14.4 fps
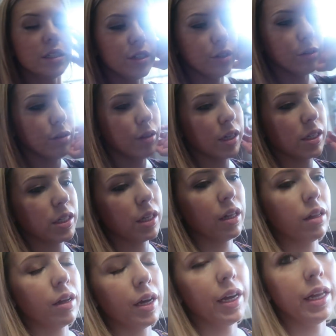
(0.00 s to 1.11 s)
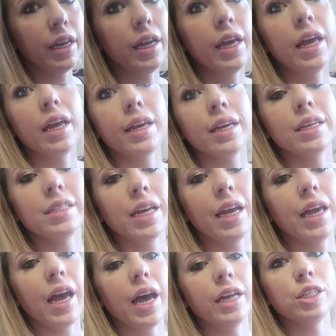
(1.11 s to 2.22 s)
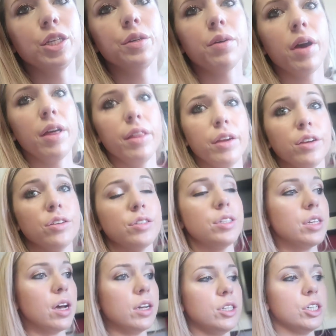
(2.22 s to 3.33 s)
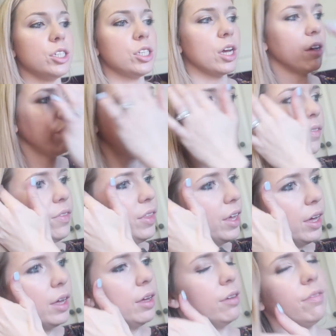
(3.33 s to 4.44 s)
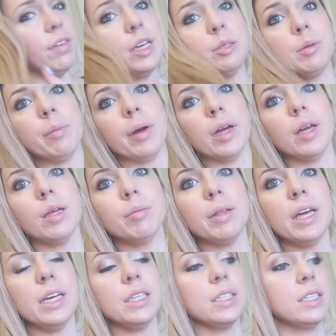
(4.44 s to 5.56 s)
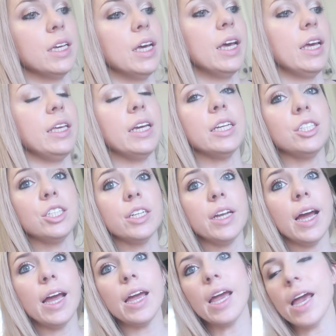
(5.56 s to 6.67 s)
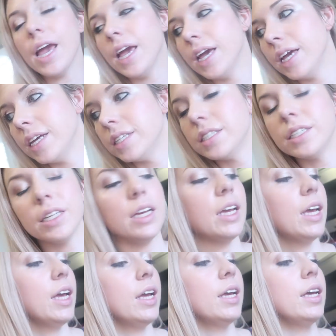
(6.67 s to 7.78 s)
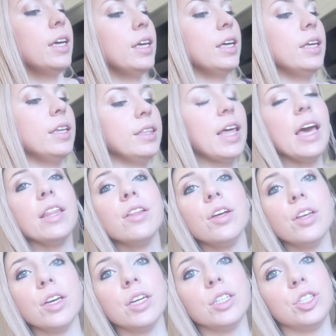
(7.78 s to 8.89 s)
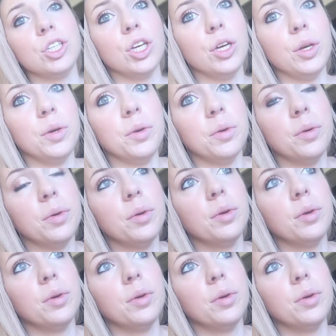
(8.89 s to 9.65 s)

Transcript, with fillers: to the salon because I got two others just off of the um, Facebook Marketplace Mom, yesterday, and one, they look good one. too.